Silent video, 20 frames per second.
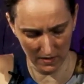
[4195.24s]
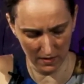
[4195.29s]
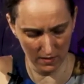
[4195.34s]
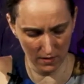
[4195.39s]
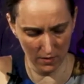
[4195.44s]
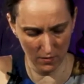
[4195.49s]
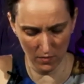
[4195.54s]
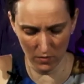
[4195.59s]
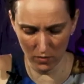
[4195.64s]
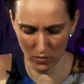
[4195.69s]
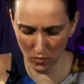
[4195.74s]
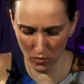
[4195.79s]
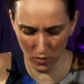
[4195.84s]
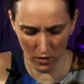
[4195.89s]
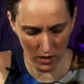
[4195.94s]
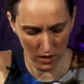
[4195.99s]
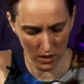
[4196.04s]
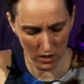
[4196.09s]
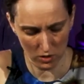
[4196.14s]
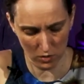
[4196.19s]
There we go.
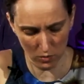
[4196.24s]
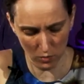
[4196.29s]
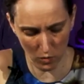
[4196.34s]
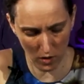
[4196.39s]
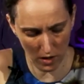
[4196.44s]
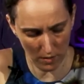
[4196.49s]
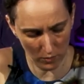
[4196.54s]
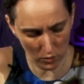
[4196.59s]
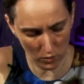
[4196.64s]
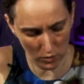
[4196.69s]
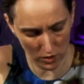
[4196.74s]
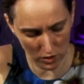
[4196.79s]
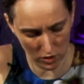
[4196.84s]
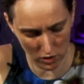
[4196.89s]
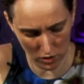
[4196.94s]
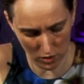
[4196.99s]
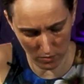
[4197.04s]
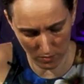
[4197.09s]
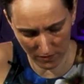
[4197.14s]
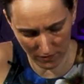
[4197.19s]
So what I'm going to
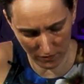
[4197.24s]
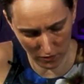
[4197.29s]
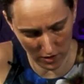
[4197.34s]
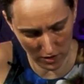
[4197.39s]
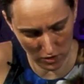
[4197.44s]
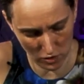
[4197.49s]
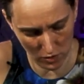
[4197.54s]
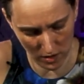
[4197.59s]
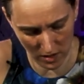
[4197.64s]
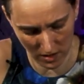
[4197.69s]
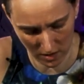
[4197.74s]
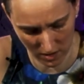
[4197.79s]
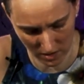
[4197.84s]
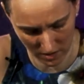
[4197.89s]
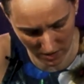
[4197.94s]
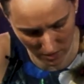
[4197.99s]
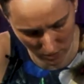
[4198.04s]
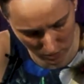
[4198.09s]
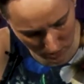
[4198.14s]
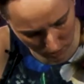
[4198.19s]
do before I do
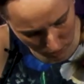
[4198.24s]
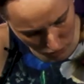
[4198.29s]
anything else, I'm